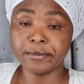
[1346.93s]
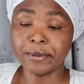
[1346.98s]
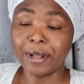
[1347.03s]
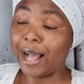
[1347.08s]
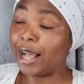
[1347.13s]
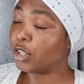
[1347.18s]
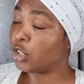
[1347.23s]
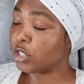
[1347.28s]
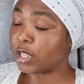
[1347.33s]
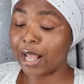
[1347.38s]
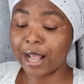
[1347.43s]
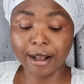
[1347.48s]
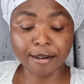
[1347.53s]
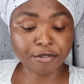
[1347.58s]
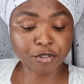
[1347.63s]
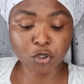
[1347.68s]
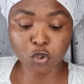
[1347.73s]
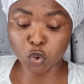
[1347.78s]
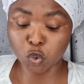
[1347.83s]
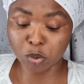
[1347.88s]
I just have
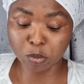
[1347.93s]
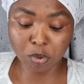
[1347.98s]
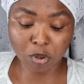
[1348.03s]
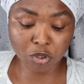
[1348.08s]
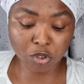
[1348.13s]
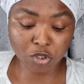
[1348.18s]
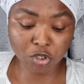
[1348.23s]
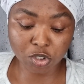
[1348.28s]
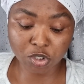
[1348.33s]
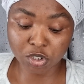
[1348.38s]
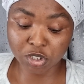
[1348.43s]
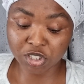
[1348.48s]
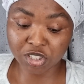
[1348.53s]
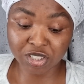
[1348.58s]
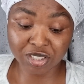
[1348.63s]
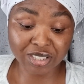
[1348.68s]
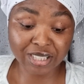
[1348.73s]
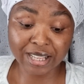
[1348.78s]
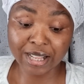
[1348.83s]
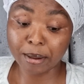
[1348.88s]
to do it, brothers and
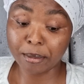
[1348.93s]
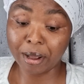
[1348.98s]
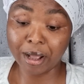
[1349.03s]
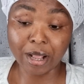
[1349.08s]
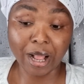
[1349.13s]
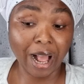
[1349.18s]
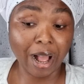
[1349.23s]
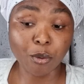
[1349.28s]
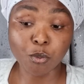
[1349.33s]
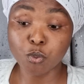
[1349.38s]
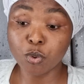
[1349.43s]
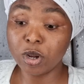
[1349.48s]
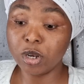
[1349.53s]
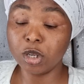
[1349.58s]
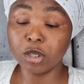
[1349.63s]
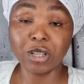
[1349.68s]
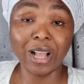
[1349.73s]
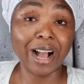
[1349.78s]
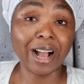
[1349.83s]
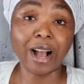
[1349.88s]
sisters. And I
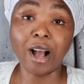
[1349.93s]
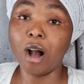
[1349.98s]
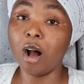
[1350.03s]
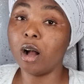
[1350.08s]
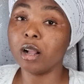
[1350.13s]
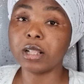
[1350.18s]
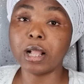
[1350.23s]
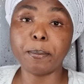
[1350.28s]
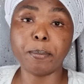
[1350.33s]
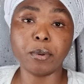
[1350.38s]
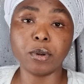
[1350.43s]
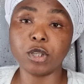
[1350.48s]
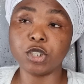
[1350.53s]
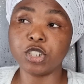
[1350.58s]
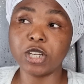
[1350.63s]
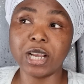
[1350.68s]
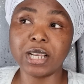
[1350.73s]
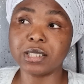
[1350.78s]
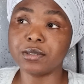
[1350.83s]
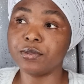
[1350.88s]
really can't
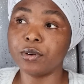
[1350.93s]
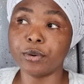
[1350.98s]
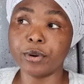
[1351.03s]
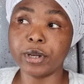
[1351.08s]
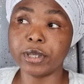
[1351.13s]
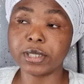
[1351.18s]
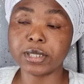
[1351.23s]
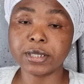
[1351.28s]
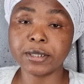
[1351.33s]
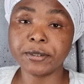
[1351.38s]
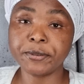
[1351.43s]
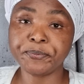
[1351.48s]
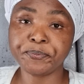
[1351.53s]
apologize for it.